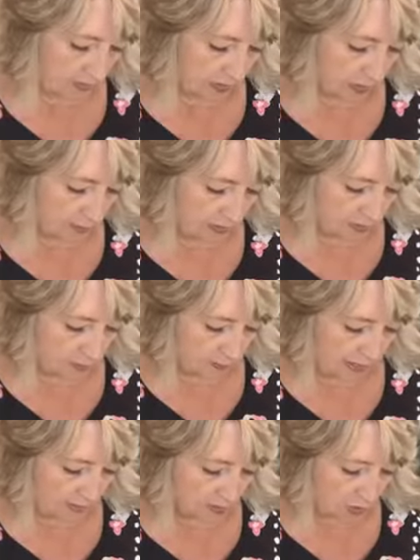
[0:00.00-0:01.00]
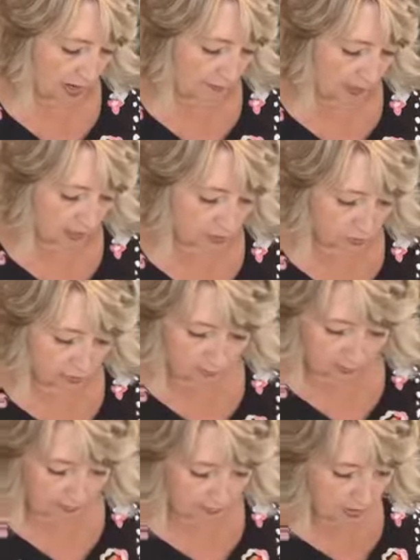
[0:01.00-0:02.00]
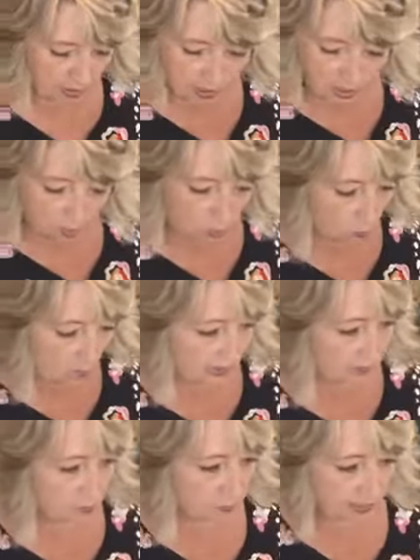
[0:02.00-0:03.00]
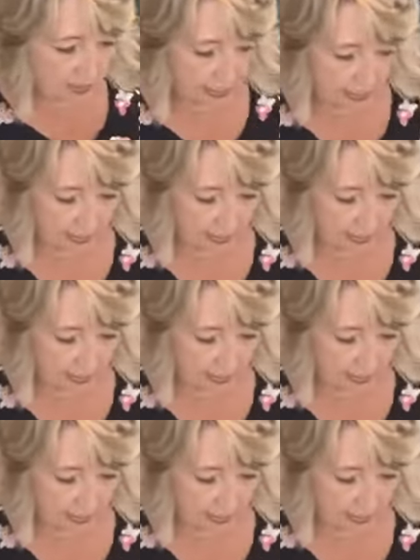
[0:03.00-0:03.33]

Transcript: These are going to be too big, so I'm going to trim them once